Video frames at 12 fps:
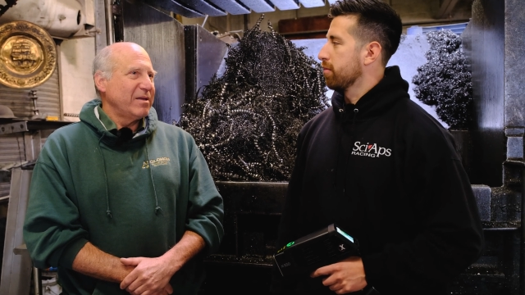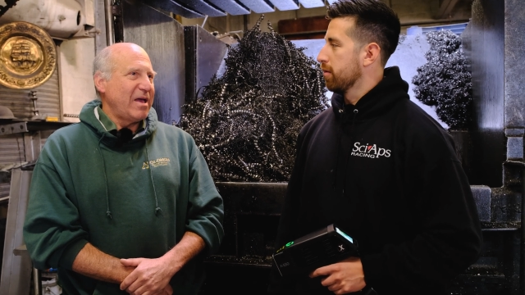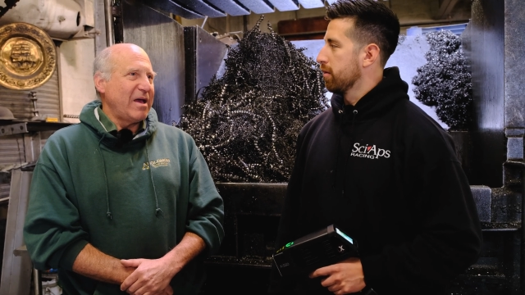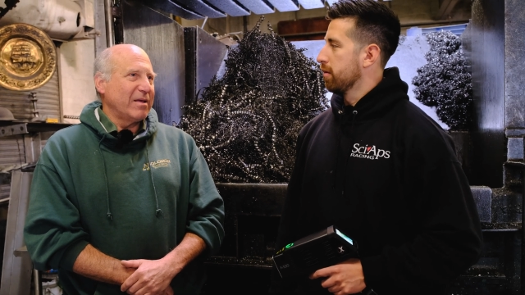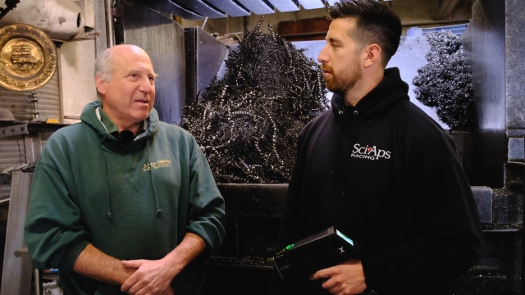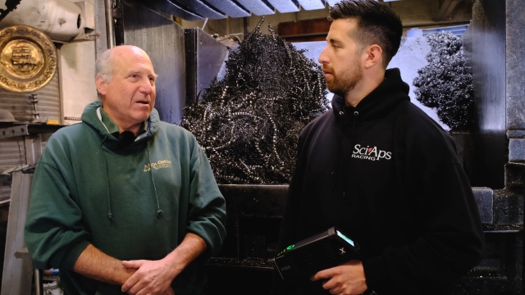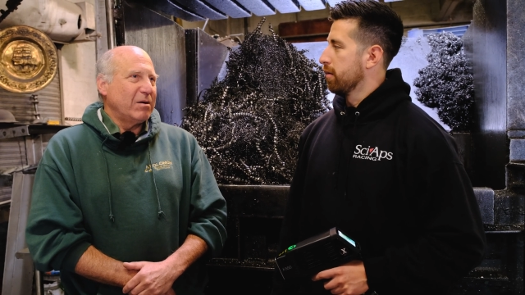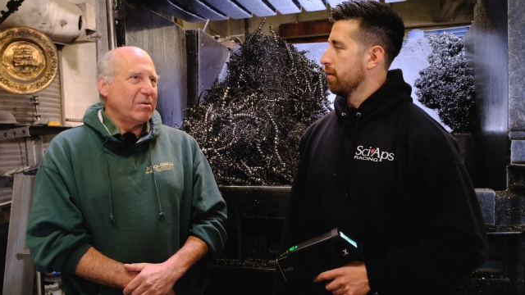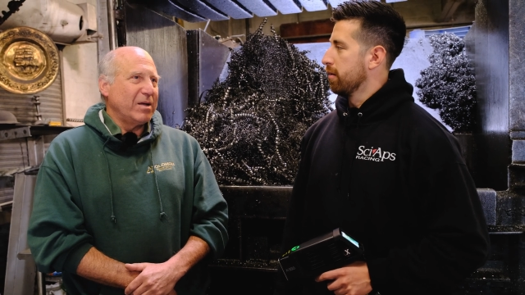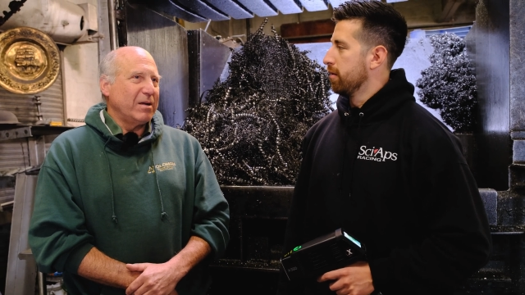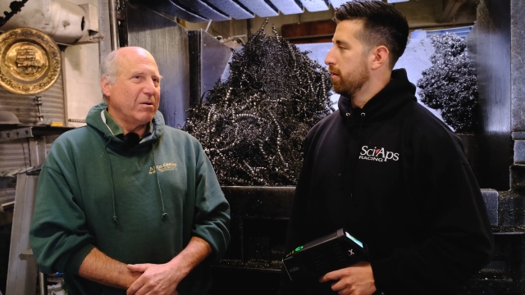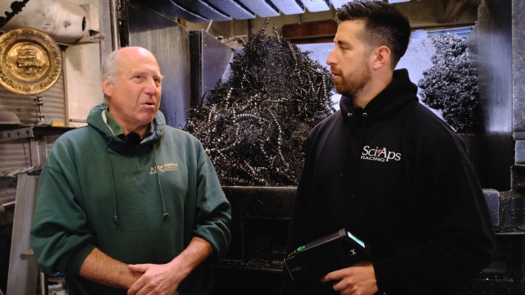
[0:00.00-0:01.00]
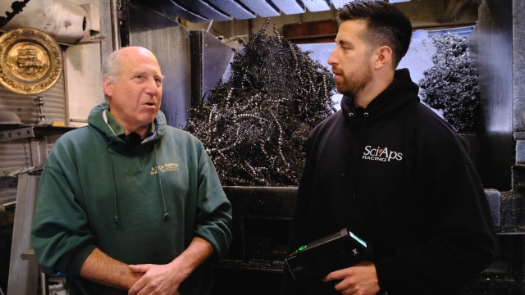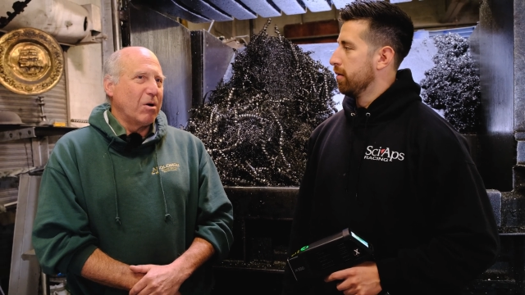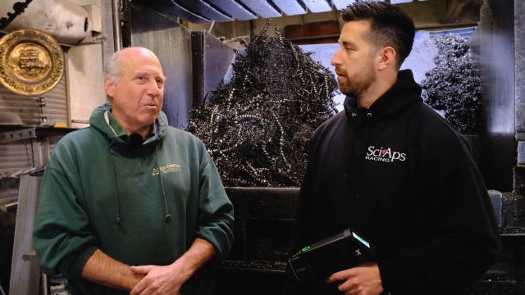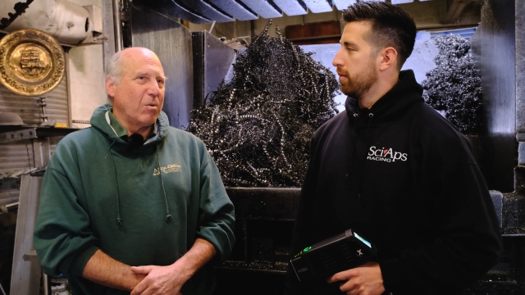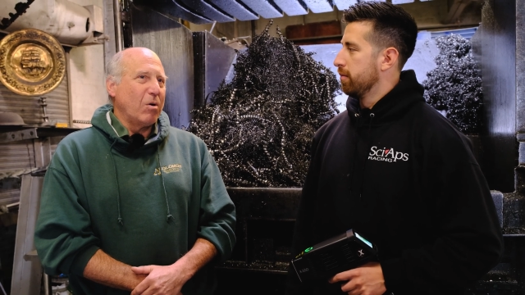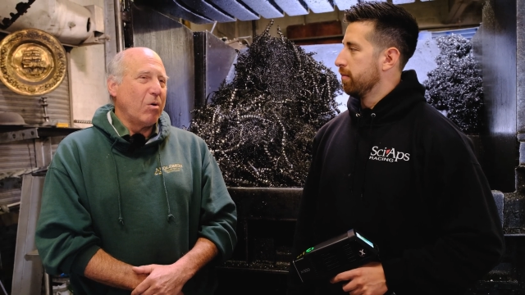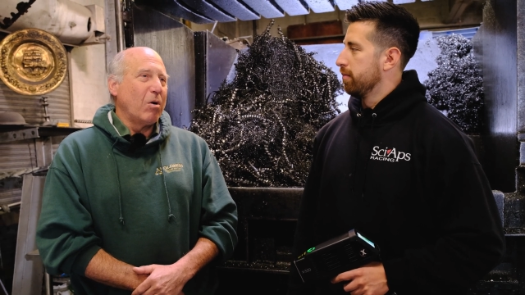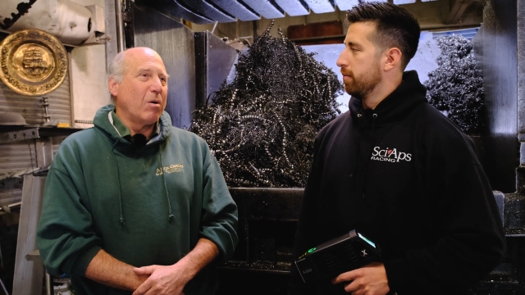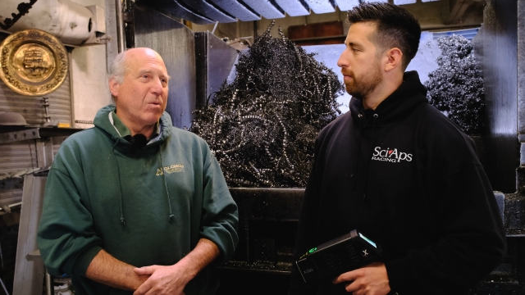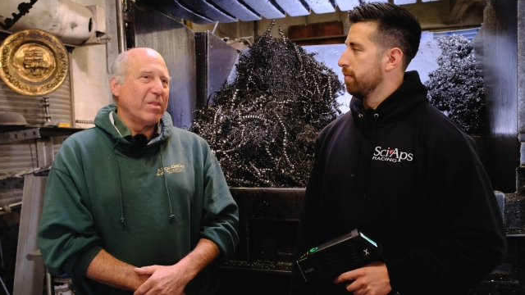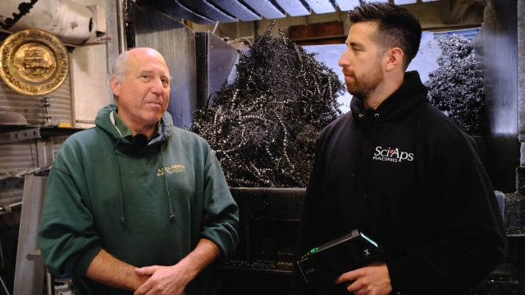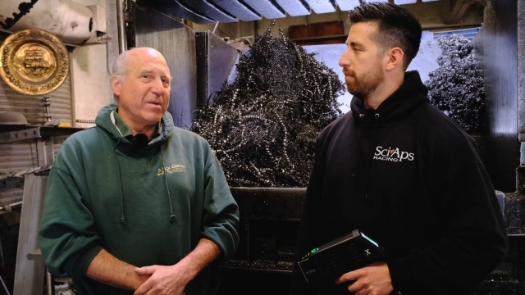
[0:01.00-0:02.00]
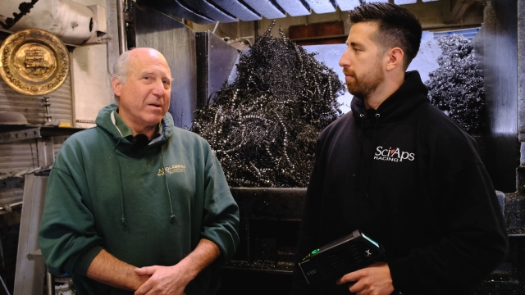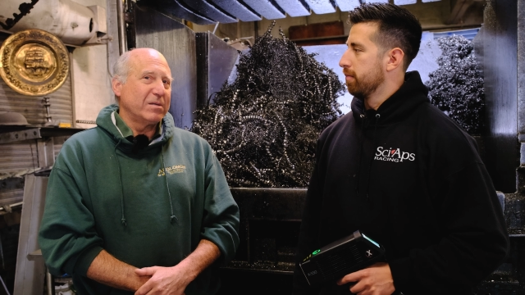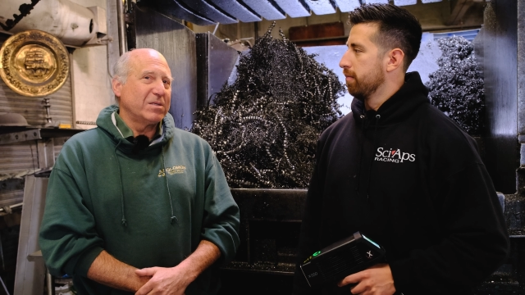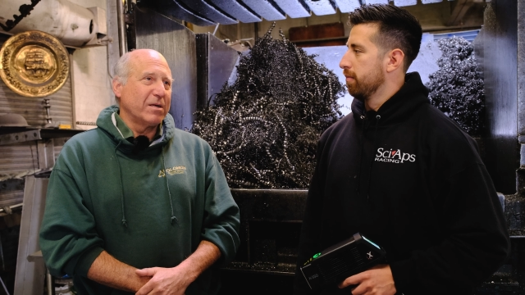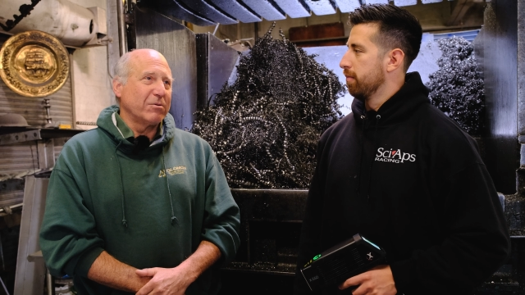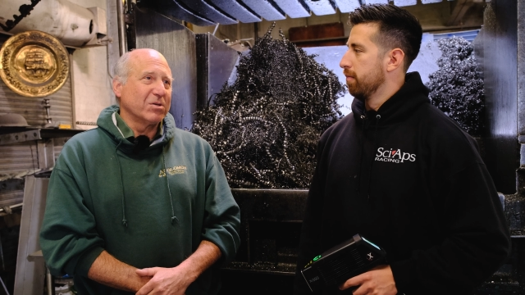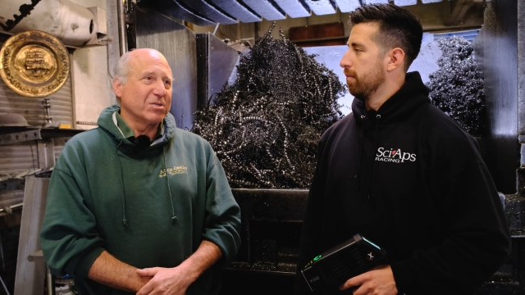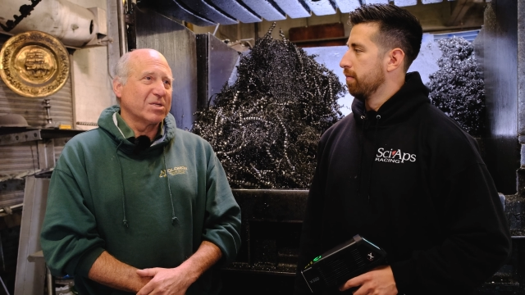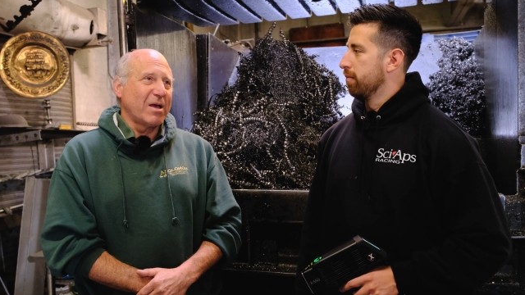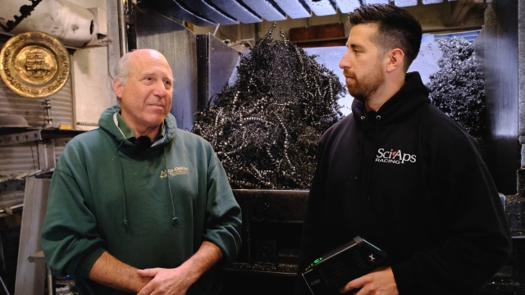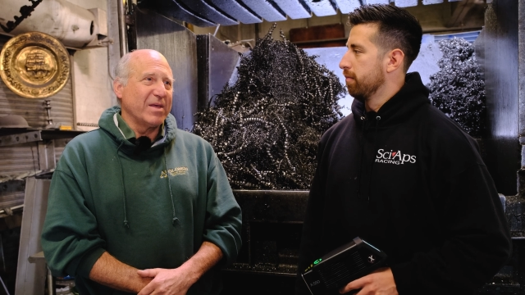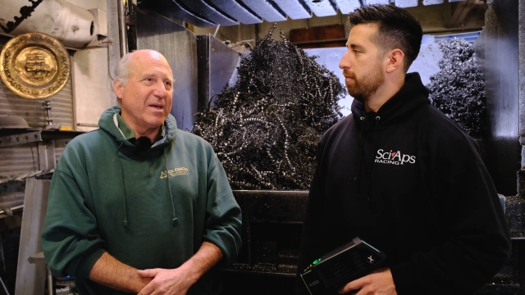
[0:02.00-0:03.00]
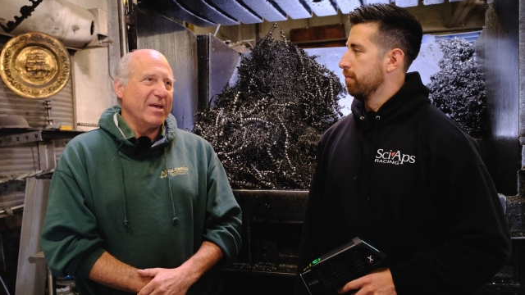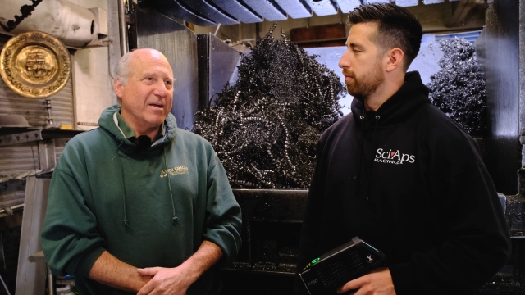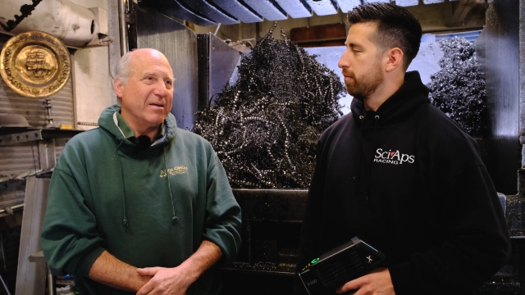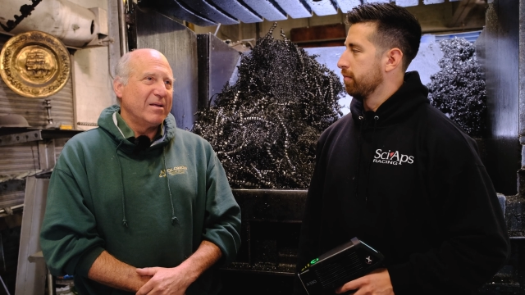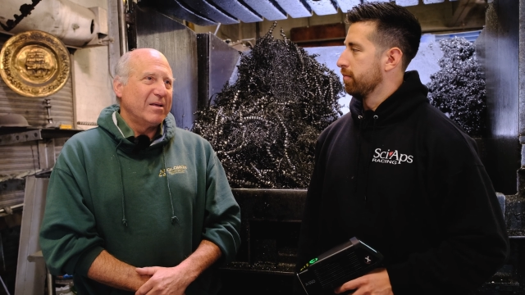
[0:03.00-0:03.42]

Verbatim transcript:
Speaker 1: at, uh, you know, or or when the material's coming in,